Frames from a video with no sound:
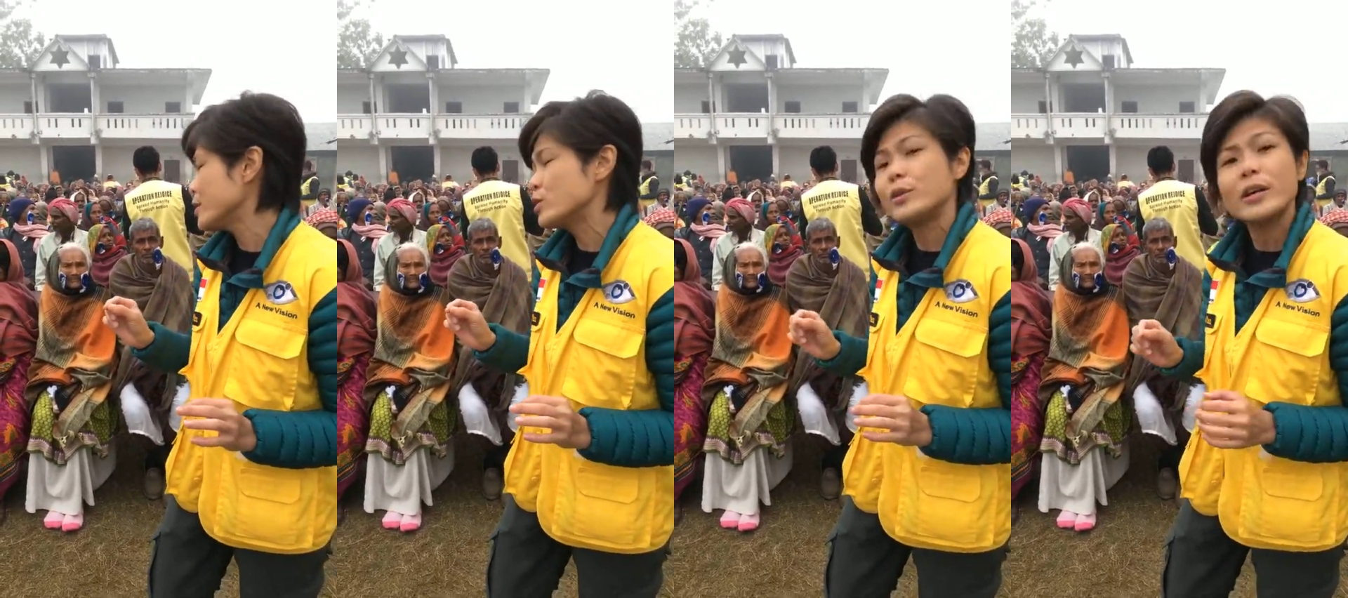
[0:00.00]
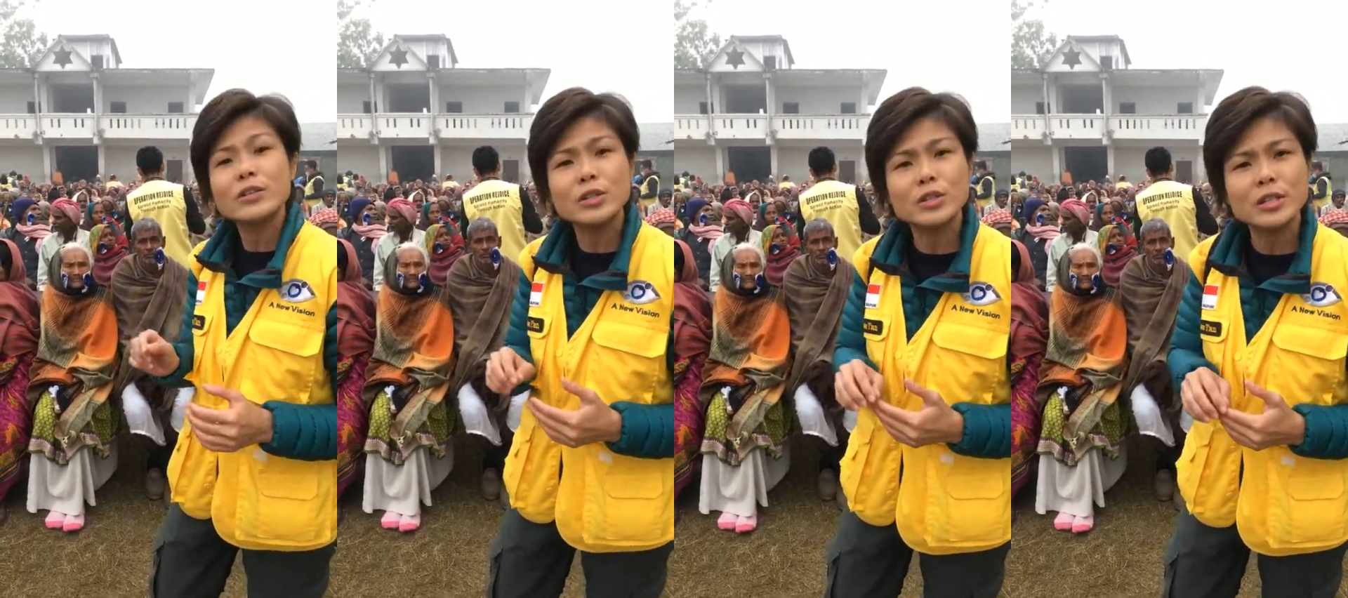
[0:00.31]
and
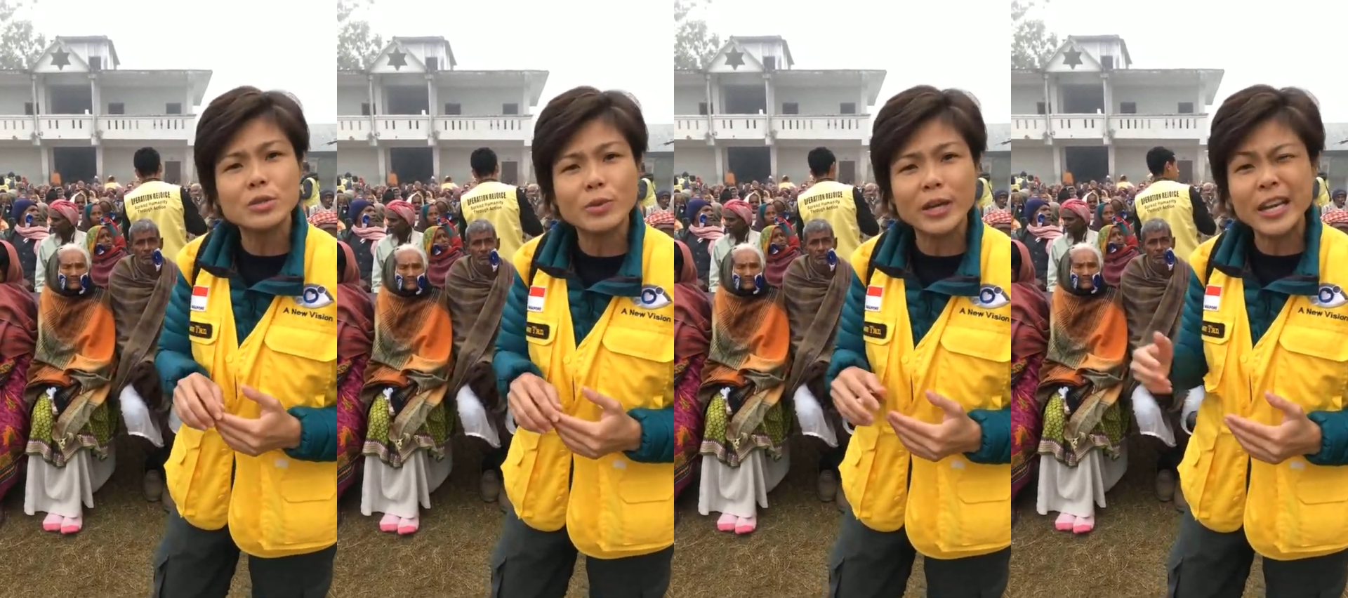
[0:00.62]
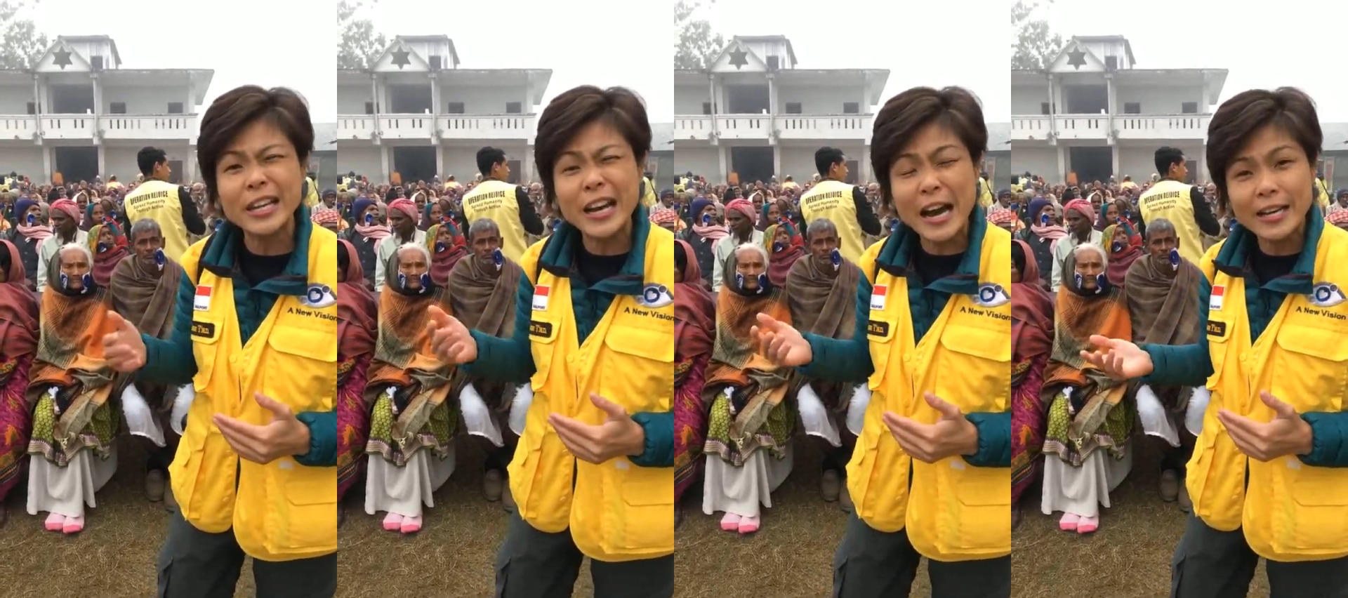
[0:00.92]
today she just
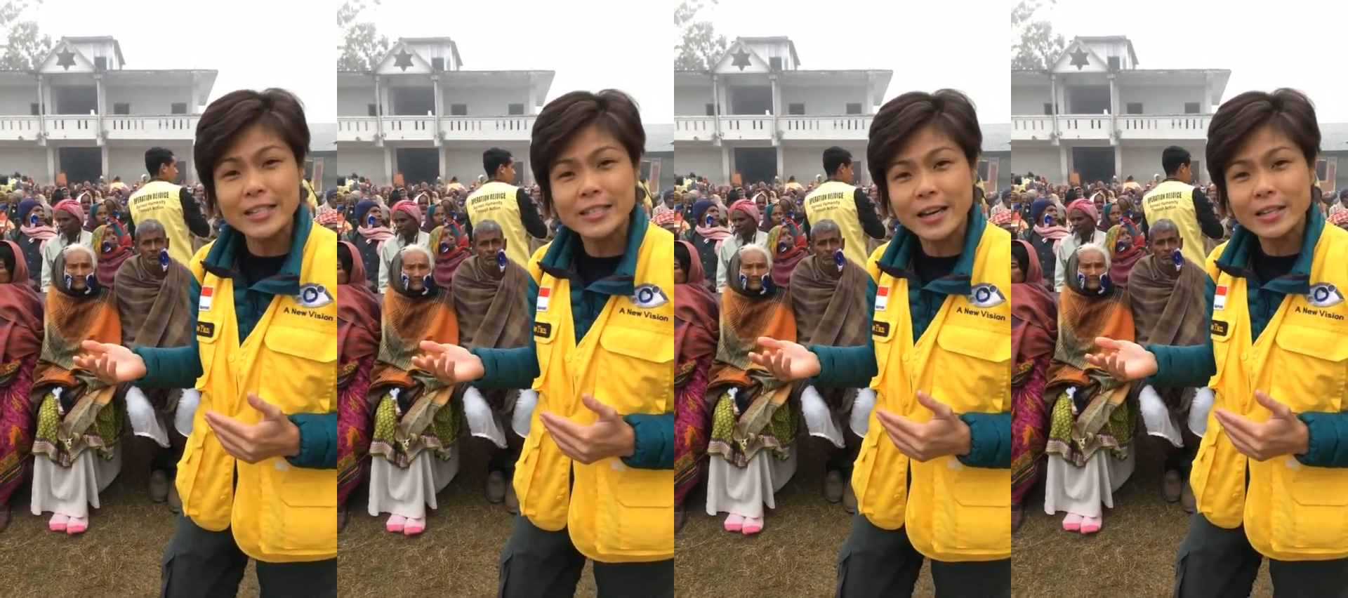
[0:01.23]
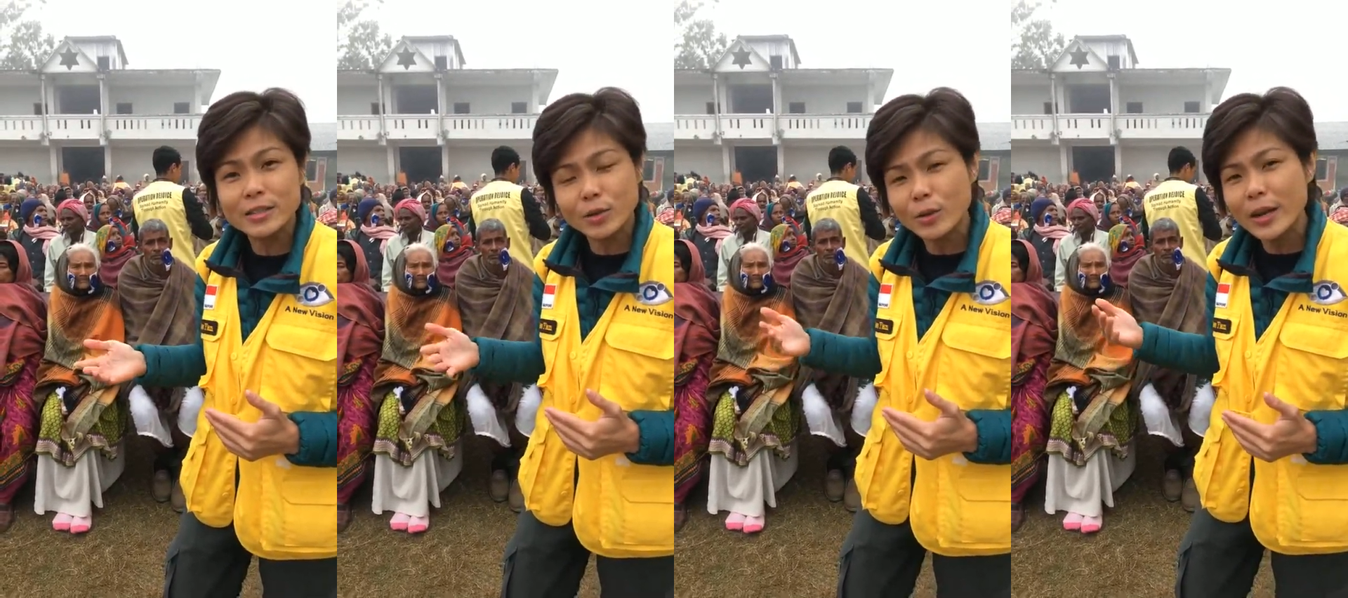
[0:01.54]
regained her
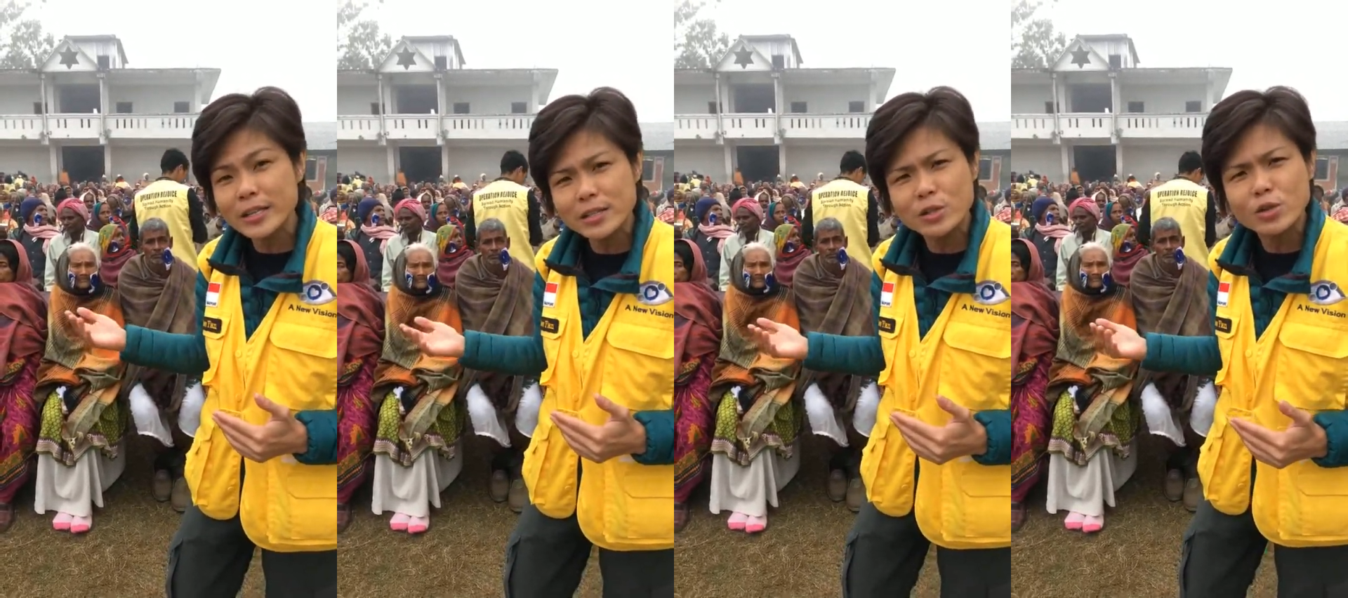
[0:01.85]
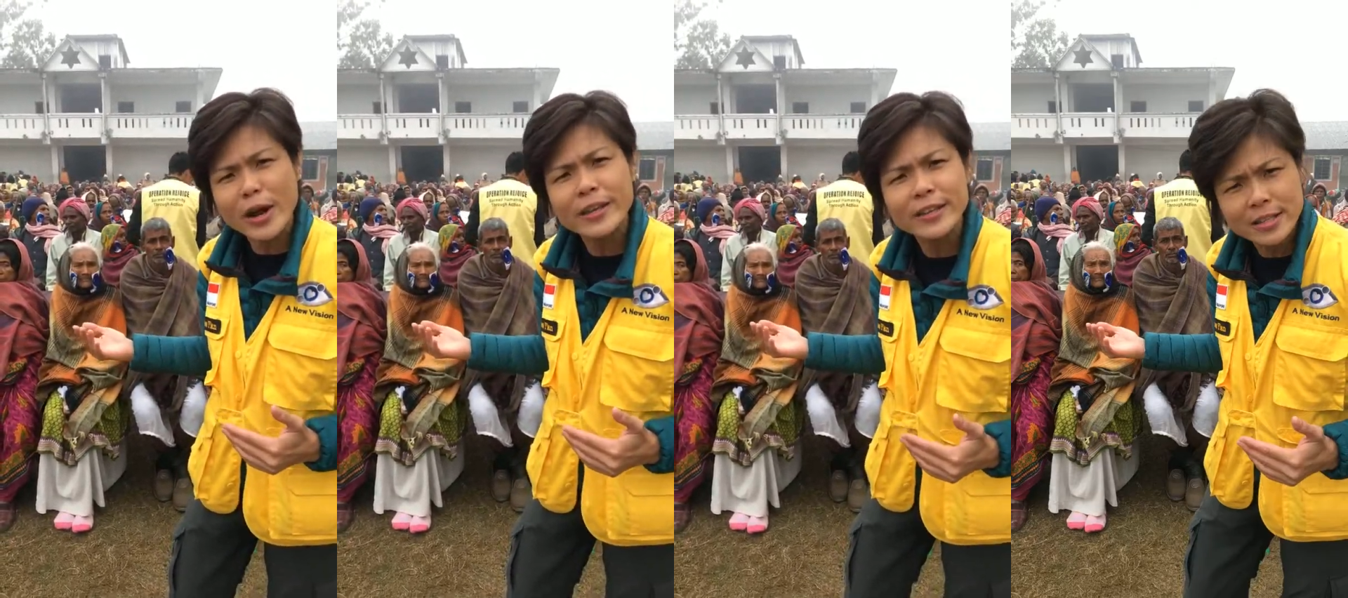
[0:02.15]
eyesight. So let's
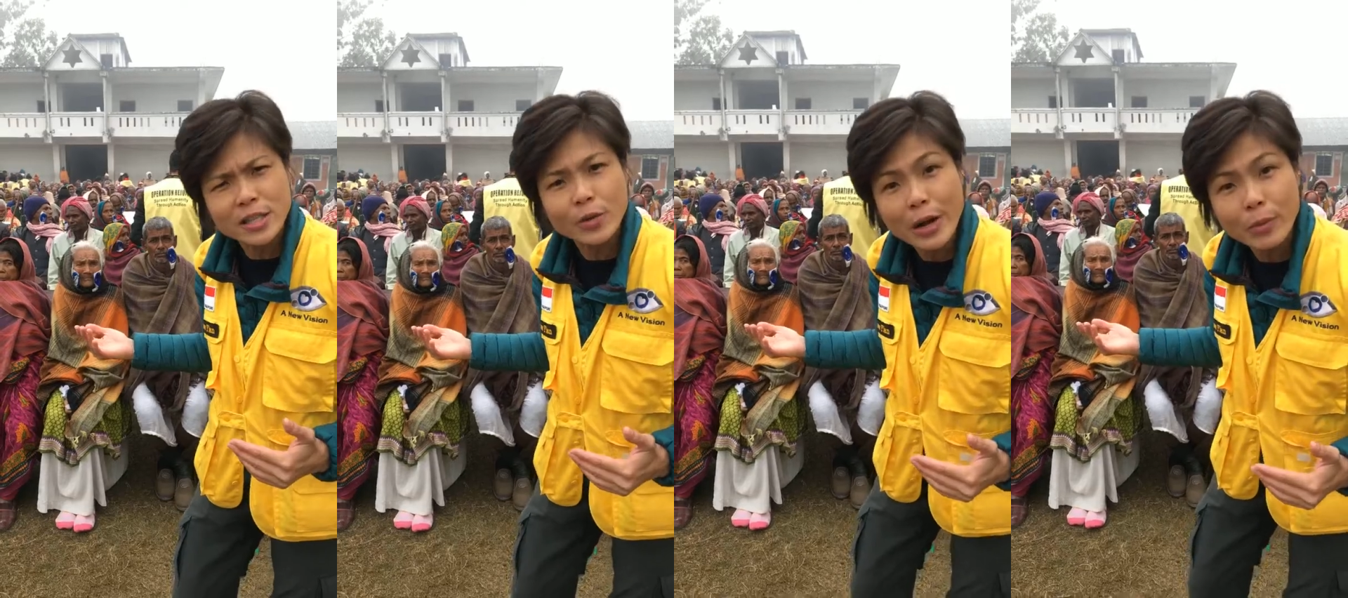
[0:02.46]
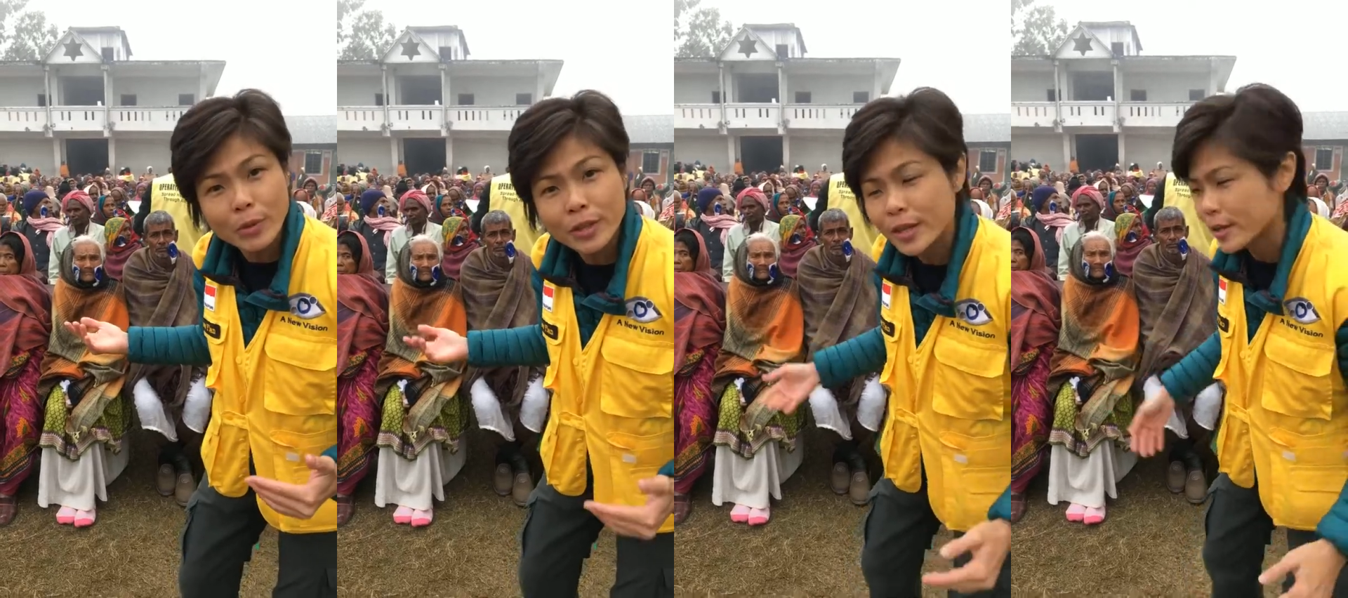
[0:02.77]
try and interact with